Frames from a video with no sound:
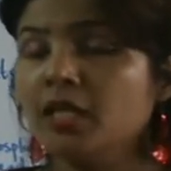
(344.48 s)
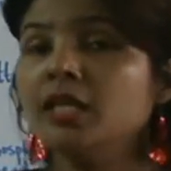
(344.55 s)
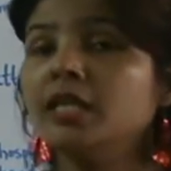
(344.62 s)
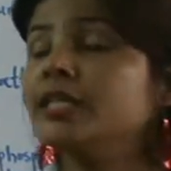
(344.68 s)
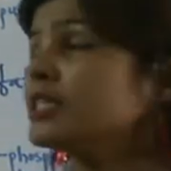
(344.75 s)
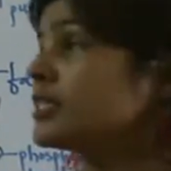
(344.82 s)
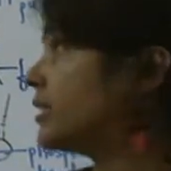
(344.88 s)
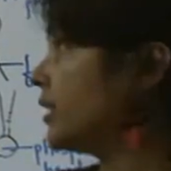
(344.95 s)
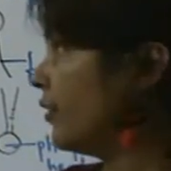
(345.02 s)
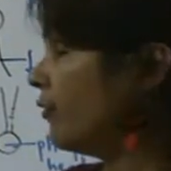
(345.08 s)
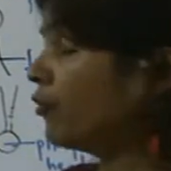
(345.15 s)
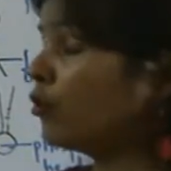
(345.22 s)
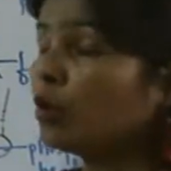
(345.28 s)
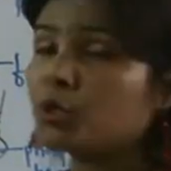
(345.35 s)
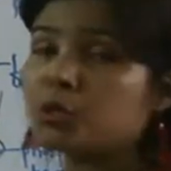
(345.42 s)
It is
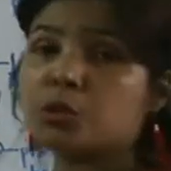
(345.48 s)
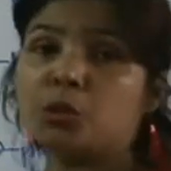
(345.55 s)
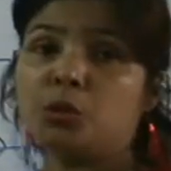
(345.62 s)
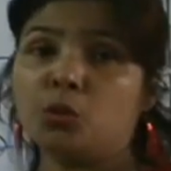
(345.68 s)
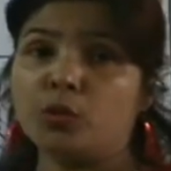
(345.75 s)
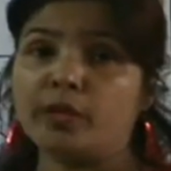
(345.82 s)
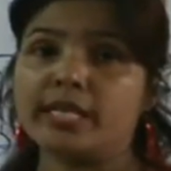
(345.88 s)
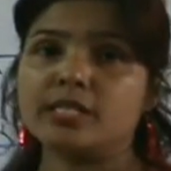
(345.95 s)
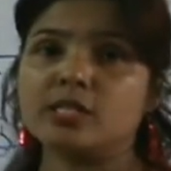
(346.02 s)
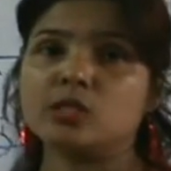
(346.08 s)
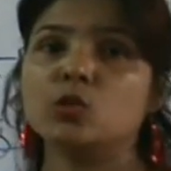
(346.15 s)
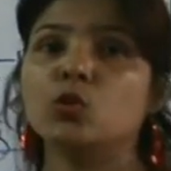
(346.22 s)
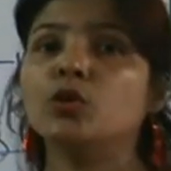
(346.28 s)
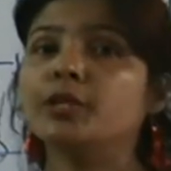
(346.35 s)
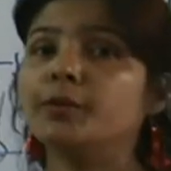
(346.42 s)
therefore also known as
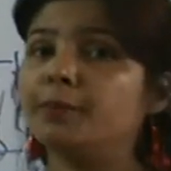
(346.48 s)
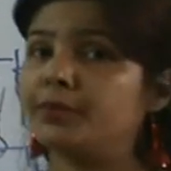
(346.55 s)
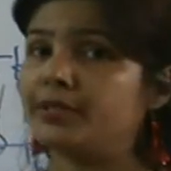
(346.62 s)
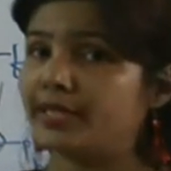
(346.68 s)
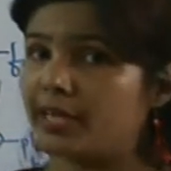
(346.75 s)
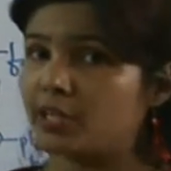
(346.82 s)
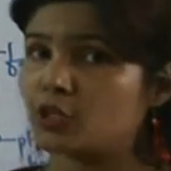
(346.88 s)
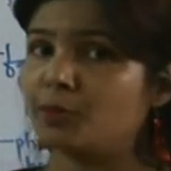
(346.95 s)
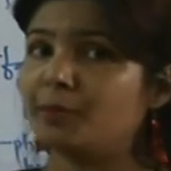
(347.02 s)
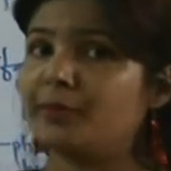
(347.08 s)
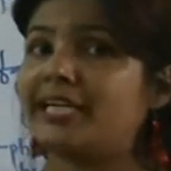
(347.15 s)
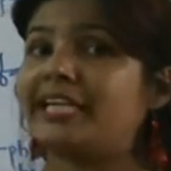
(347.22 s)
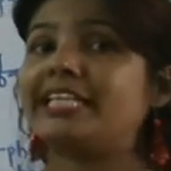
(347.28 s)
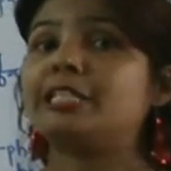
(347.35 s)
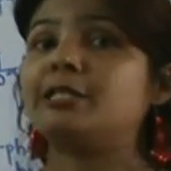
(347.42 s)
sodium potassium
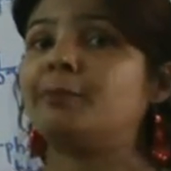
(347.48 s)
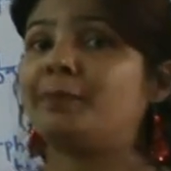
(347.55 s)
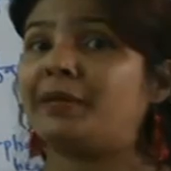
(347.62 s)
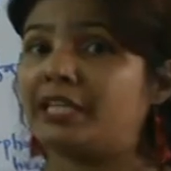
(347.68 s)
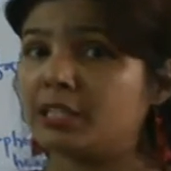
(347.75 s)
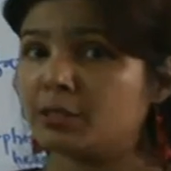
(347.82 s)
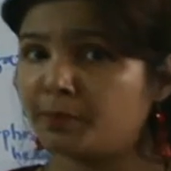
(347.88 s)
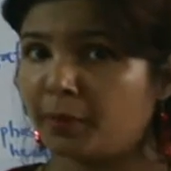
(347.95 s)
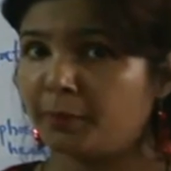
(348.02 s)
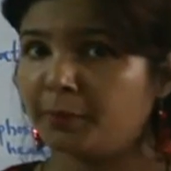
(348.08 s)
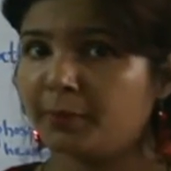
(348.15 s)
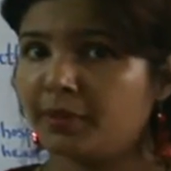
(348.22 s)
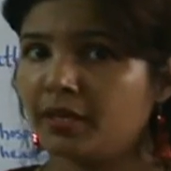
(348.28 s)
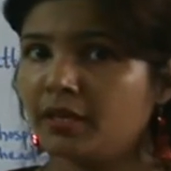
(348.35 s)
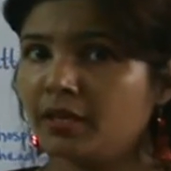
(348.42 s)
ATPase
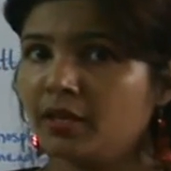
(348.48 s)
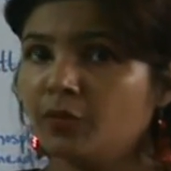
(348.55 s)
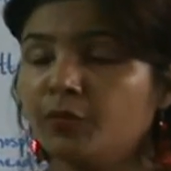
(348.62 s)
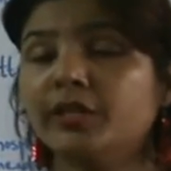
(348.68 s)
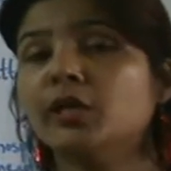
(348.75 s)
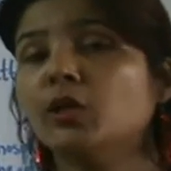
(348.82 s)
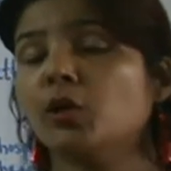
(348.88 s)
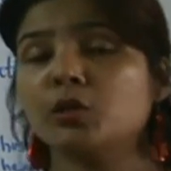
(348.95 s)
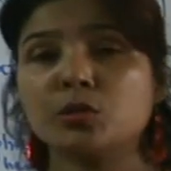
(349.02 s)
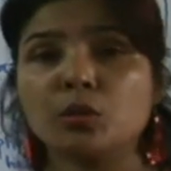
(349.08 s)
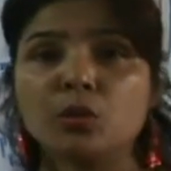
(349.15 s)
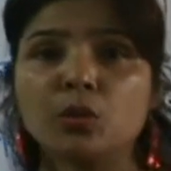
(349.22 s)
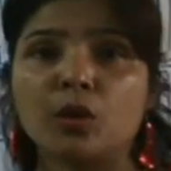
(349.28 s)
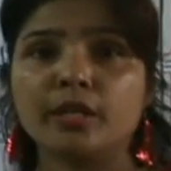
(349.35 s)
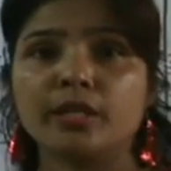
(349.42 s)
pump. We can
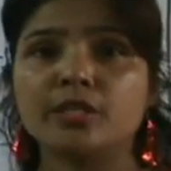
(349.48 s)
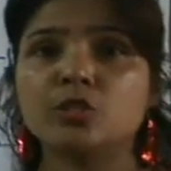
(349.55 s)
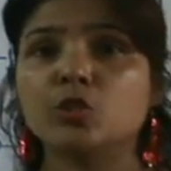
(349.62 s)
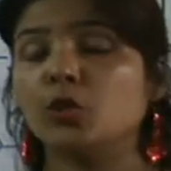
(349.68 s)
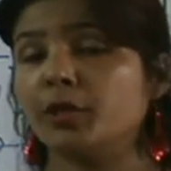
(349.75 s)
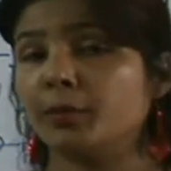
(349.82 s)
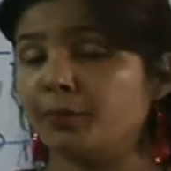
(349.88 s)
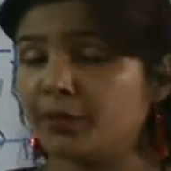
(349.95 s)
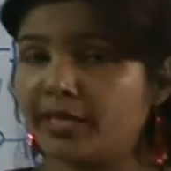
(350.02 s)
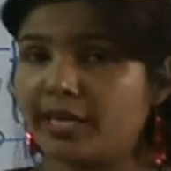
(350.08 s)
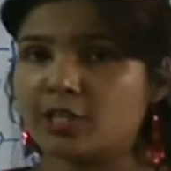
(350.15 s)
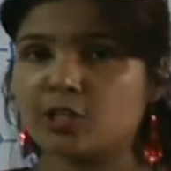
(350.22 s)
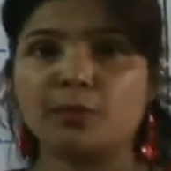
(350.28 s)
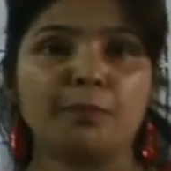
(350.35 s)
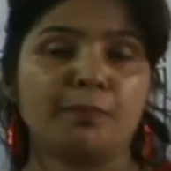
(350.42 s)
also call it sodium
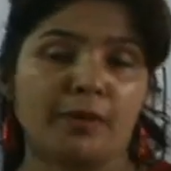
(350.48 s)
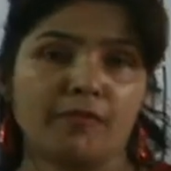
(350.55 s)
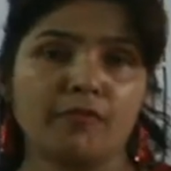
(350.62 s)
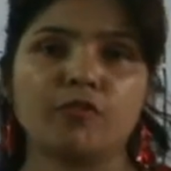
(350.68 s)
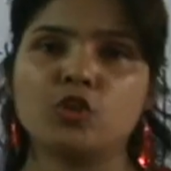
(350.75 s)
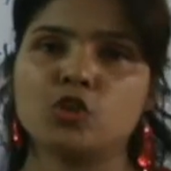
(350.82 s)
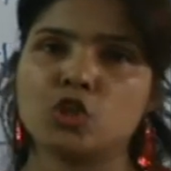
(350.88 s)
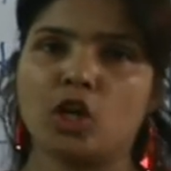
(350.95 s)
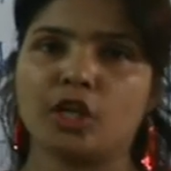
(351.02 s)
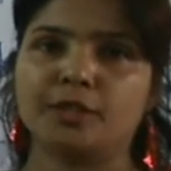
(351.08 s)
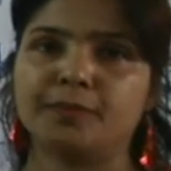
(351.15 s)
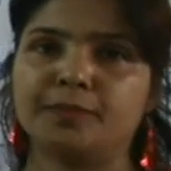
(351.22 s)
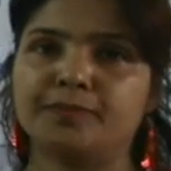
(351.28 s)
potassium pump for short.